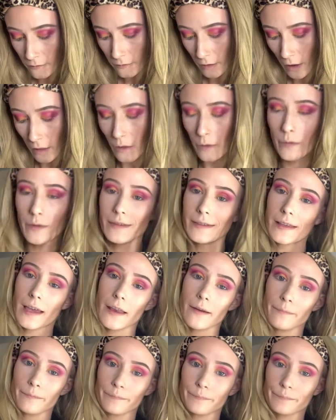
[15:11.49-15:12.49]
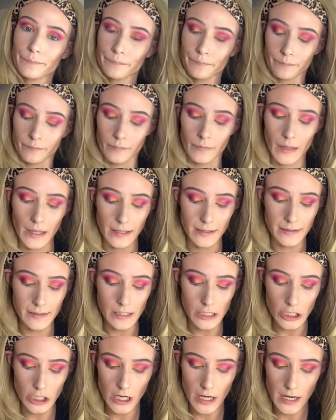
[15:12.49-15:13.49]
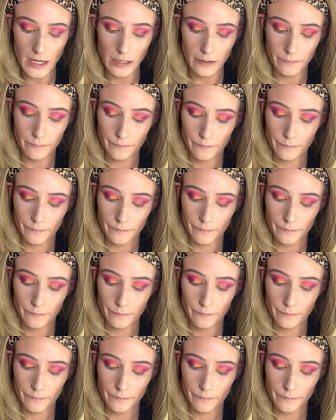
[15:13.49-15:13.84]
Follow the Sun. That's the shade.